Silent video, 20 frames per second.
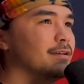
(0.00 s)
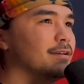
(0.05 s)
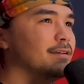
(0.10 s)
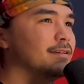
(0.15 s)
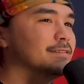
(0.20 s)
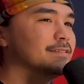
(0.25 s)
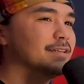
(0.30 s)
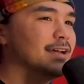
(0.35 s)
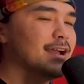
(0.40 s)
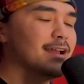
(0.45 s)

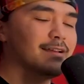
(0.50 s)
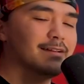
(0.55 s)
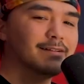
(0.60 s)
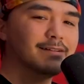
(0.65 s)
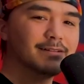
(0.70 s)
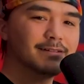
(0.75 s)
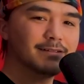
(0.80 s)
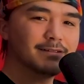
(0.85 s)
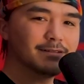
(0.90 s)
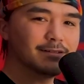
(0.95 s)
It's like,
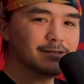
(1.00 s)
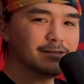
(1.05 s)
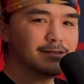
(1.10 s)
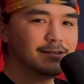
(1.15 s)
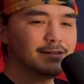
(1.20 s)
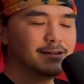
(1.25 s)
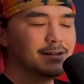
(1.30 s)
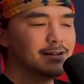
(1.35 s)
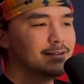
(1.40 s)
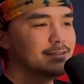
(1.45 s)

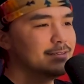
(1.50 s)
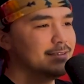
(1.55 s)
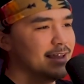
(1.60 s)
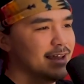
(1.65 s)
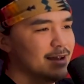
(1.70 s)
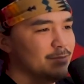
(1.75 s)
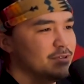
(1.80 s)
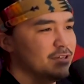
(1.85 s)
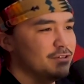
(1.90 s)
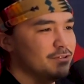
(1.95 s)

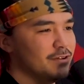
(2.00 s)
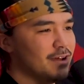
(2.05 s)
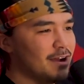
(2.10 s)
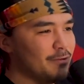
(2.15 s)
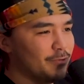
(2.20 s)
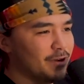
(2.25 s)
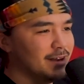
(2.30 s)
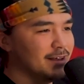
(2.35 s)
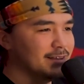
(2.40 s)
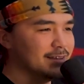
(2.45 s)
damn, did you not
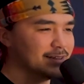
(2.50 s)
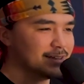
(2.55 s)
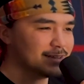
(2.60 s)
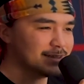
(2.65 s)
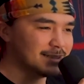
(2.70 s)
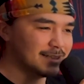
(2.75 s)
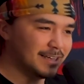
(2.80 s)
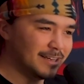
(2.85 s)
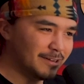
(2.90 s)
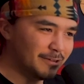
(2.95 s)
win at the
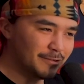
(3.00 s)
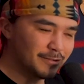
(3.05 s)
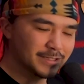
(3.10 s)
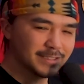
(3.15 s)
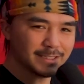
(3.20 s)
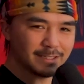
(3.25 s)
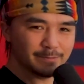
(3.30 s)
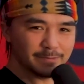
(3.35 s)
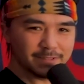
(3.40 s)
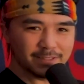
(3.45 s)
casino or
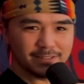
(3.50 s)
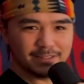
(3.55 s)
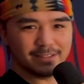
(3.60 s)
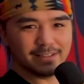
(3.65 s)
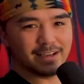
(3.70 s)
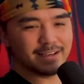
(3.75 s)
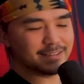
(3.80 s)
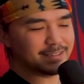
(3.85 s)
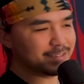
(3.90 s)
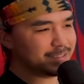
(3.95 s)
something?
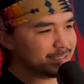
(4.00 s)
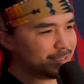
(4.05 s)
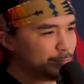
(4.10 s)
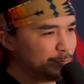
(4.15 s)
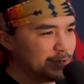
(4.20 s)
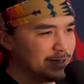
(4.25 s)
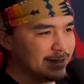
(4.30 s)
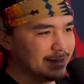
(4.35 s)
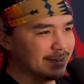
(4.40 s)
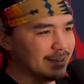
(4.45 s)
Like, did
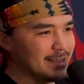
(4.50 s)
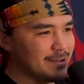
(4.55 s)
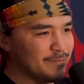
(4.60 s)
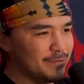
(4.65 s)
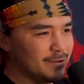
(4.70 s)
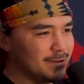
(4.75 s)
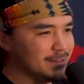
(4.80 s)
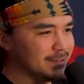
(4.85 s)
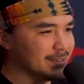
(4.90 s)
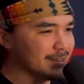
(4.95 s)
somebody leave
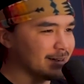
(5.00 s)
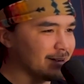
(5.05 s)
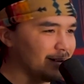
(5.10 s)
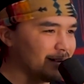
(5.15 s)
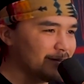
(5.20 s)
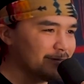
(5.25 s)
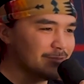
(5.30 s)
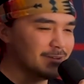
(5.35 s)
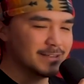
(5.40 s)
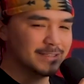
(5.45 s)
you at the
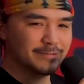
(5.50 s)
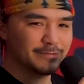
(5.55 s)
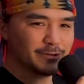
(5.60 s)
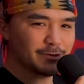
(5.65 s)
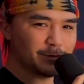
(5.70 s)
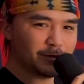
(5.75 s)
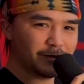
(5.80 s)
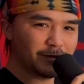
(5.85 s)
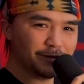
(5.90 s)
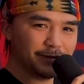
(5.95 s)
conference room
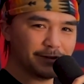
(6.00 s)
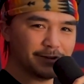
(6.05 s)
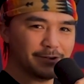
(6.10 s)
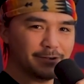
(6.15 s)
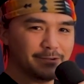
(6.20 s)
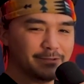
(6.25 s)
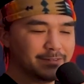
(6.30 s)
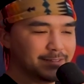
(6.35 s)
all alone?